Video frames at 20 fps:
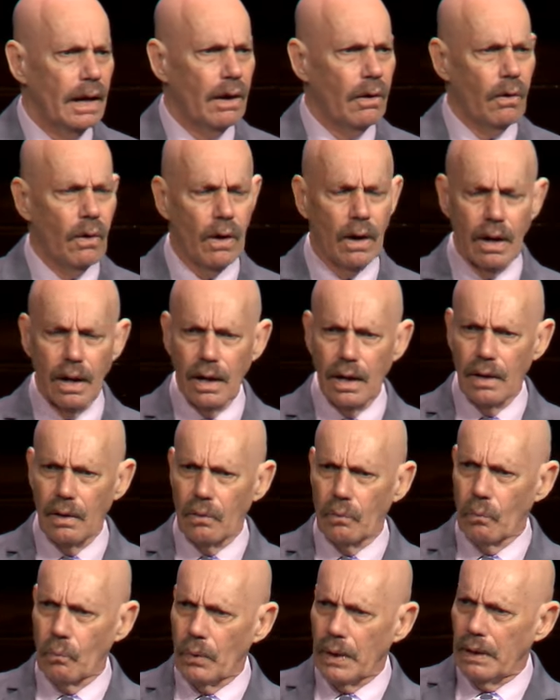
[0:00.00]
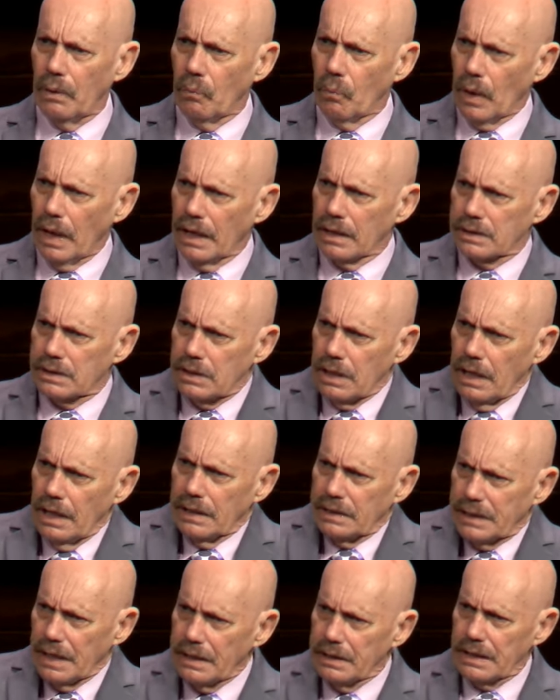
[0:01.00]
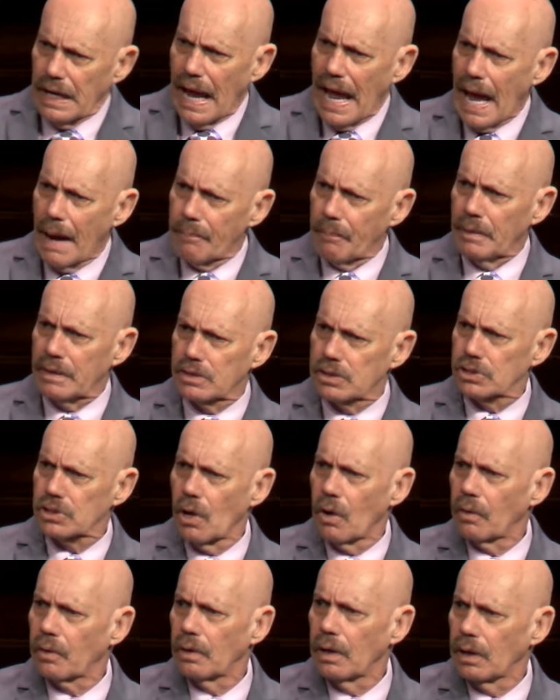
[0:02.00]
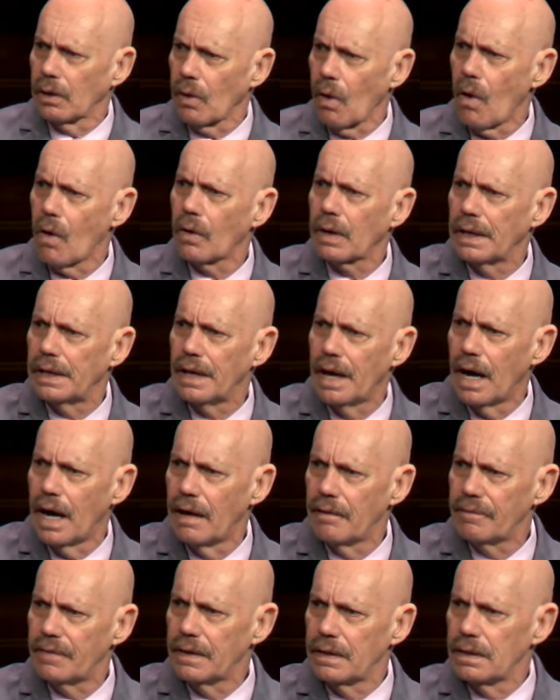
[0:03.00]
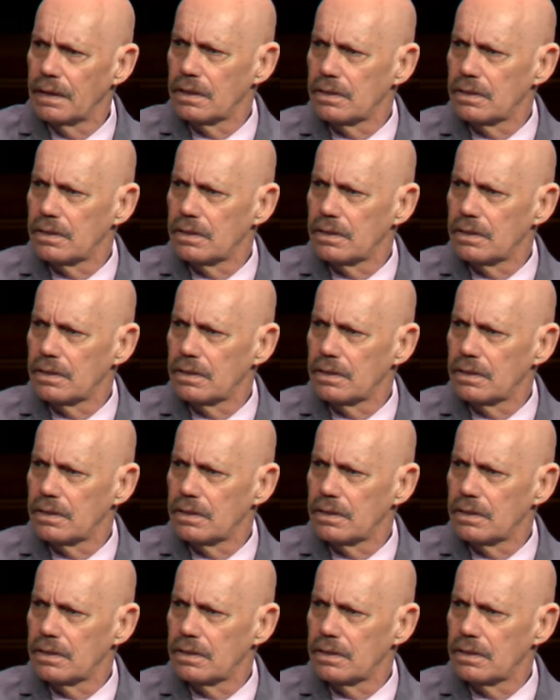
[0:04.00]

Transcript: or we, it, it didn't happen so long enough.